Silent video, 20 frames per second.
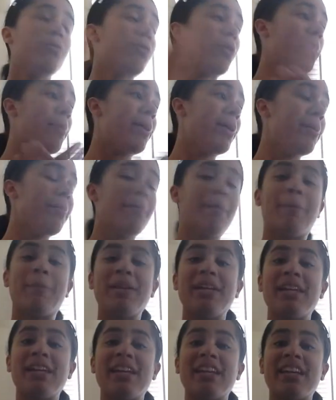From him
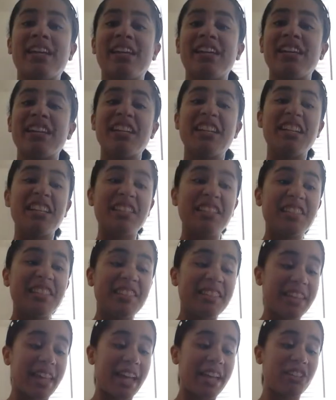being
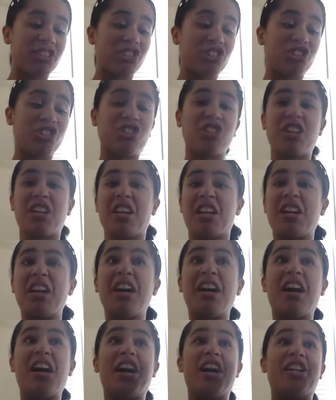such
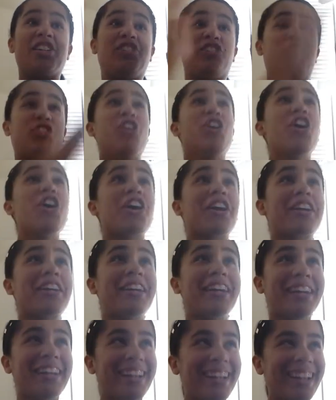a jerk
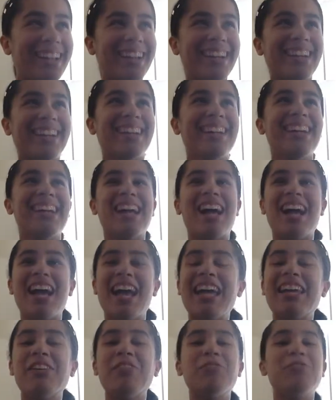
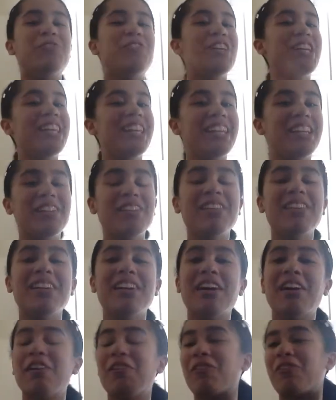and a villain
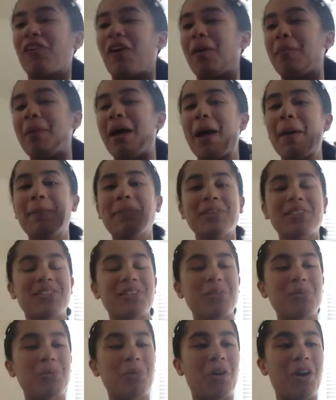from
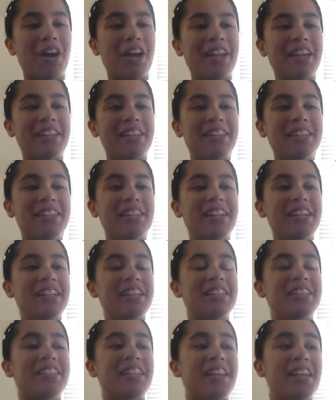episode 1
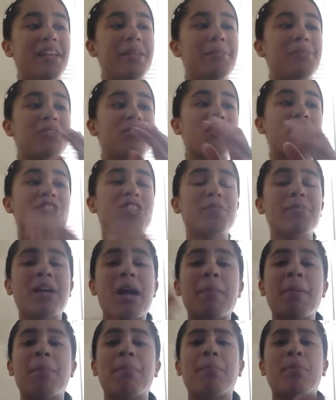to him starting to
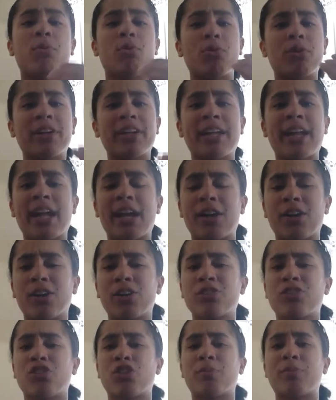become a boring
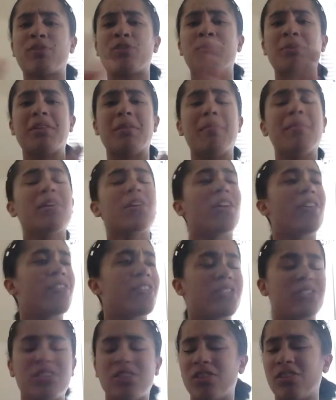character between the middle of
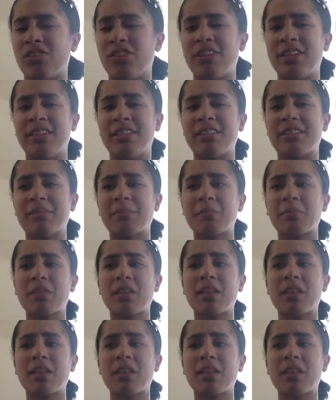the series.